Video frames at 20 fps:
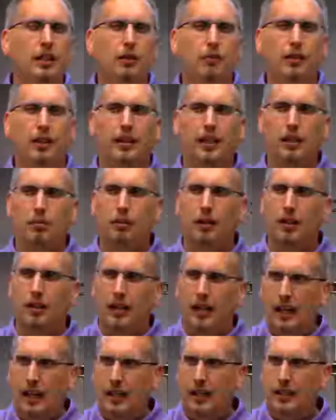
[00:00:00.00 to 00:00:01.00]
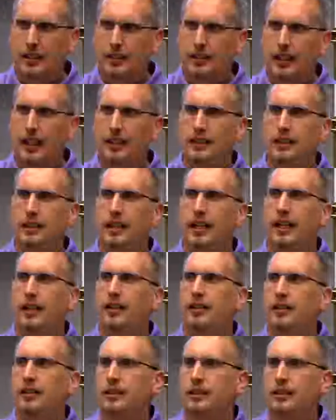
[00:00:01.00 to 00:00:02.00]
we think about a lot as
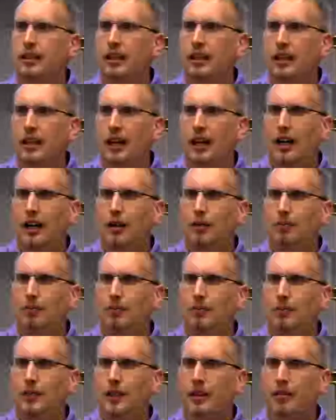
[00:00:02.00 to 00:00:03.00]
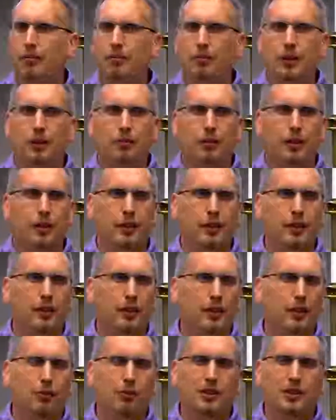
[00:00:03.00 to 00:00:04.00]
educators. We
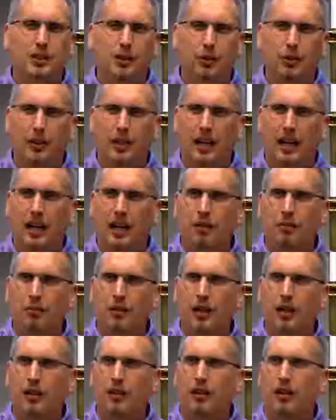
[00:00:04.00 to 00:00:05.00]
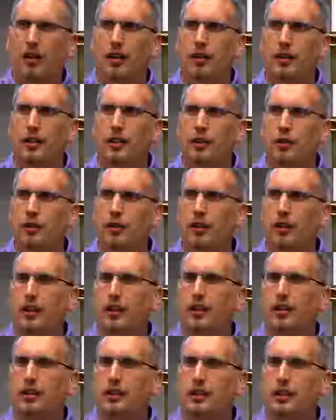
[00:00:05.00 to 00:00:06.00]
wonder, what's going on with our youth
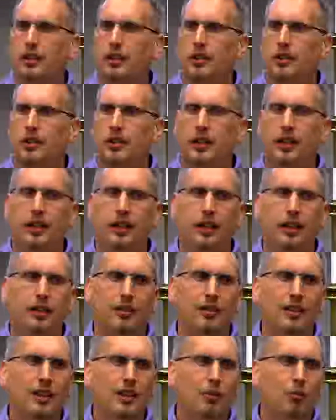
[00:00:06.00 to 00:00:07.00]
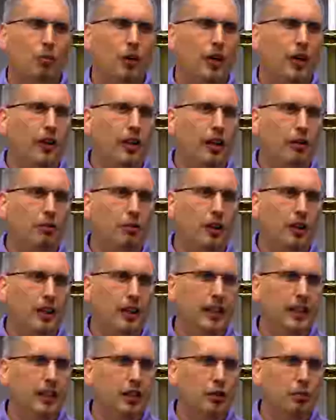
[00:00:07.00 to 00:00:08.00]
and our children, and where are they
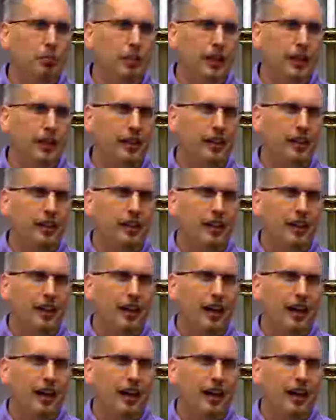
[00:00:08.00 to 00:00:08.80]
really going to be